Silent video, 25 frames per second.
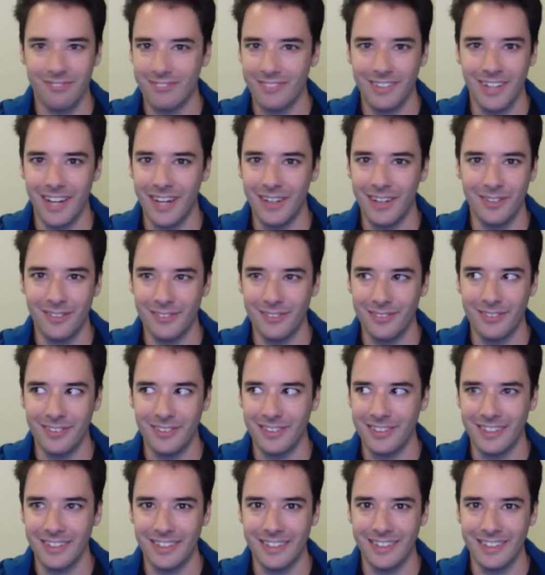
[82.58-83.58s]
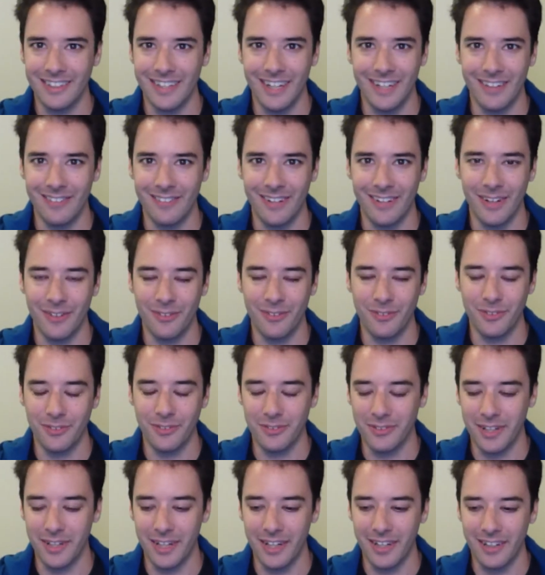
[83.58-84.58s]
I don't, uh, I don't, I don't do
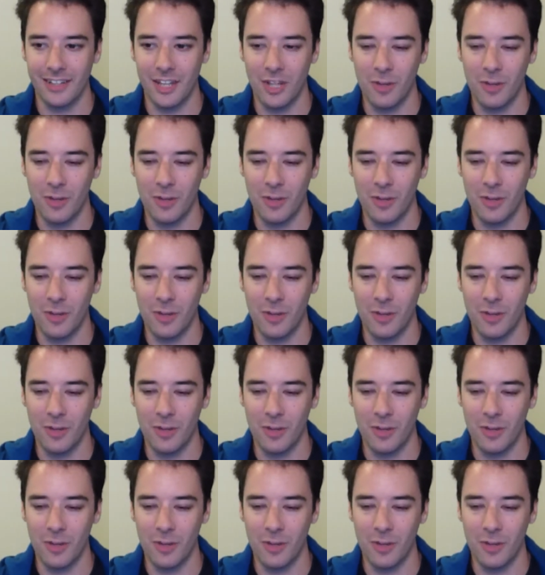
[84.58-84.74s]
that.